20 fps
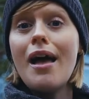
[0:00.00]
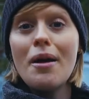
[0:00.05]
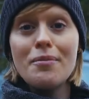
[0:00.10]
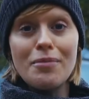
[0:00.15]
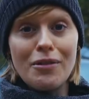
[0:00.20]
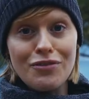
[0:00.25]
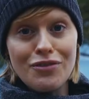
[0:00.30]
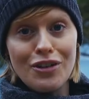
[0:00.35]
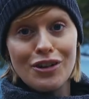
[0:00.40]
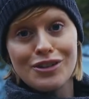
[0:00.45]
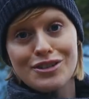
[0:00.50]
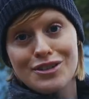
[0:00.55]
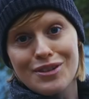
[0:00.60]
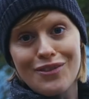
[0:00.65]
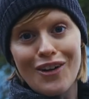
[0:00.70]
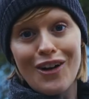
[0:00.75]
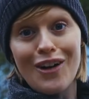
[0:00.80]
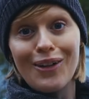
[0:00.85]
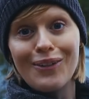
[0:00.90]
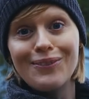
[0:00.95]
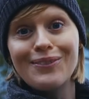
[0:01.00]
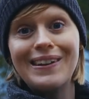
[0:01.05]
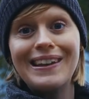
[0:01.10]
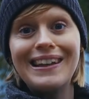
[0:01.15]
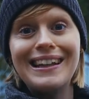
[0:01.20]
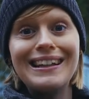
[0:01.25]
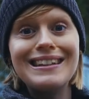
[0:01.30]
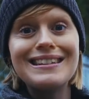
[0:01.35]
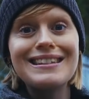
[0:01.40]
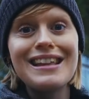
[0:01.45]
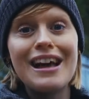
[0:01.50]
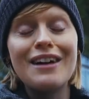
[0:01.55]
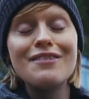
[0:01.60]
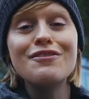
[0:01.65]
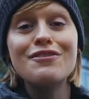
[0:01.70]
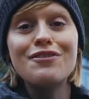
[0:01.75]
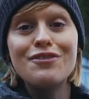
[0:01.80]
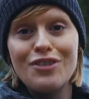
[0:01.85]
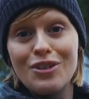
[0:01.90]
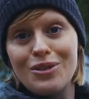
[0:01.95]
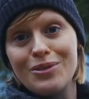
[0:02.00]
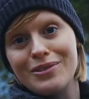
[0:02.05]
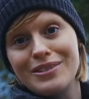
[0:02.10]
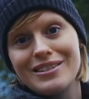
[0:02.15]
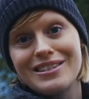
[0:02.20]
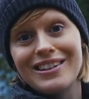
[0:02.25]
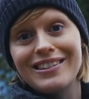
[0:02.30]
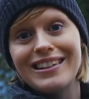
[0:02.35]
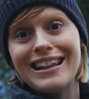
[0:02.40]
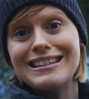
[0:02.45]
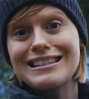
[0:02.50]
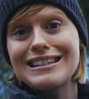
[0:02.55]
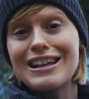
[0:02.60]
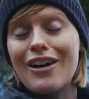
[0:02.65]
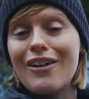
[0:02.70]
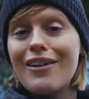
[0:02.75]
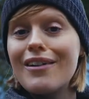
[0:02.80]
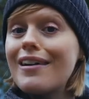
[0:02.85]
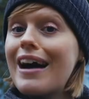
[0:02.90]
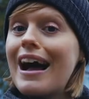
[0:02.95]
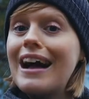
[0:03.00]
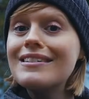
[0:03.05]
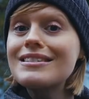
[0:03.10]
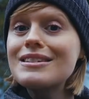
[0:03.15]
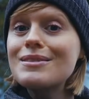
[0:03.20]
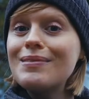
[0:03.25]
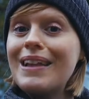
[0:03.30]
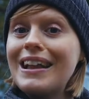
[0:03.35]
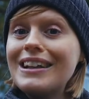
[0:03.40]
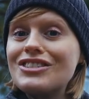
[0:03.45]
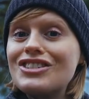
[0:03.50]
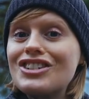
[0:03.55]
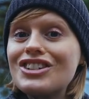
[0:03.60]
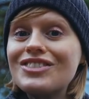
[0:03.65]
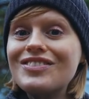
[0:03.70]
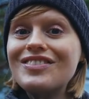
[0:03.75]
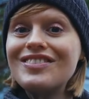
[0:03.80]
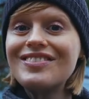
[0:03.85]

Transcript: But first of all, we need some food. So let's go have some lunch.